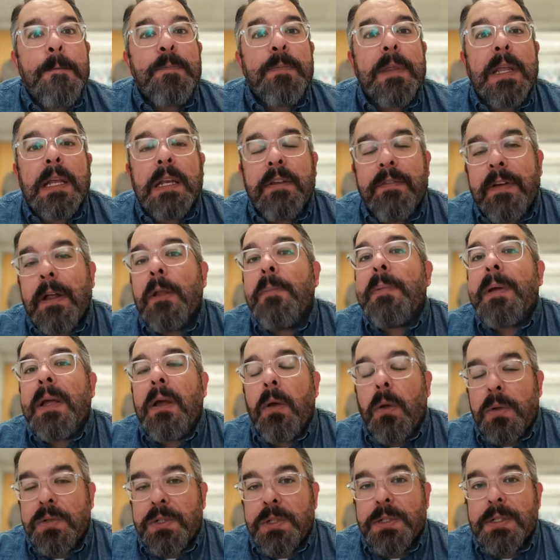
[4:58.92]
developing
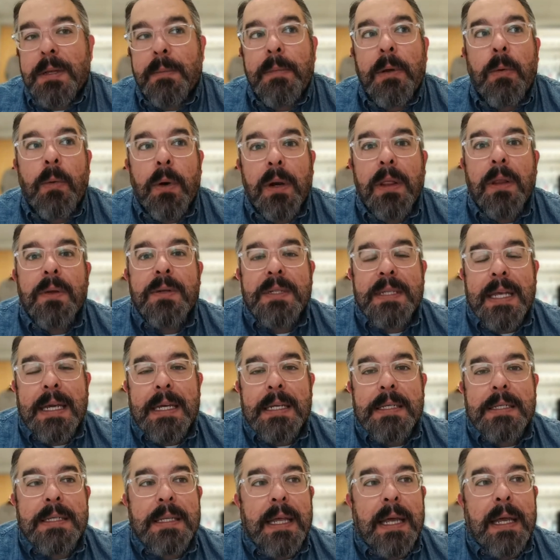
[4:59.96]
culture is going to be one of those
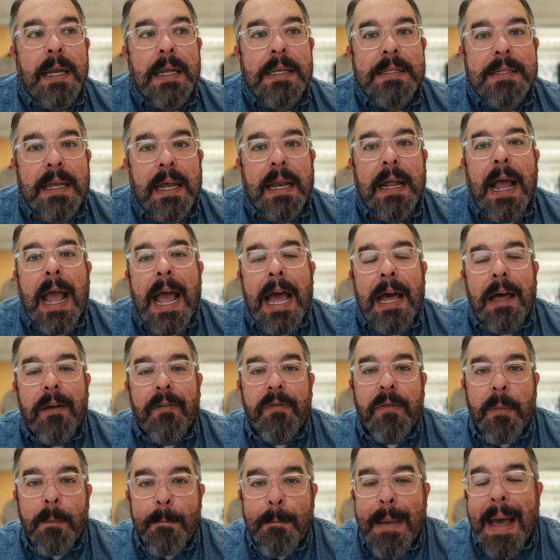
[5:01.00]
things that is going to have
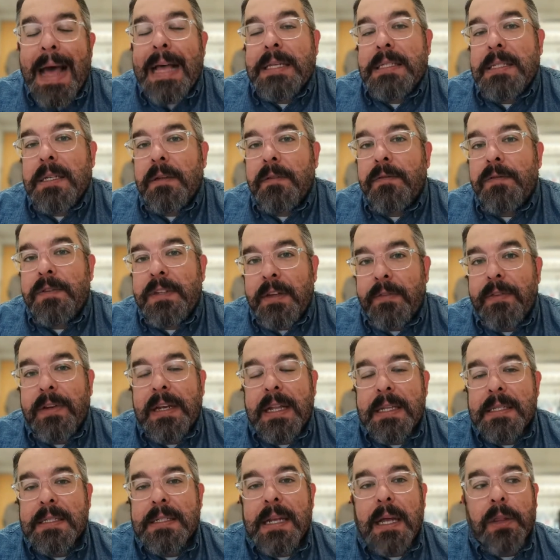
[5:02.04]
massive
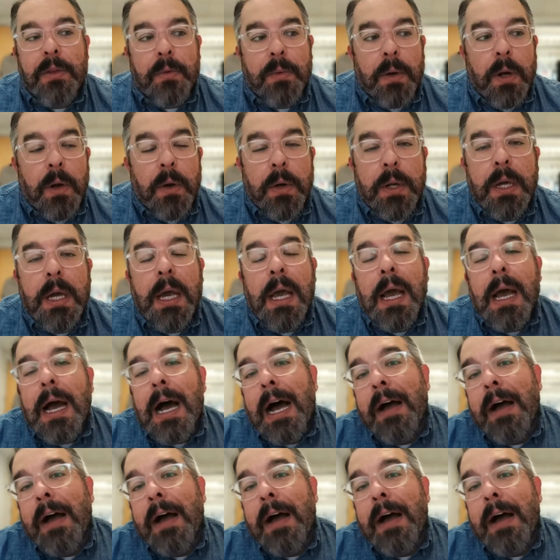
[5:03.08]
dividends down the road. I've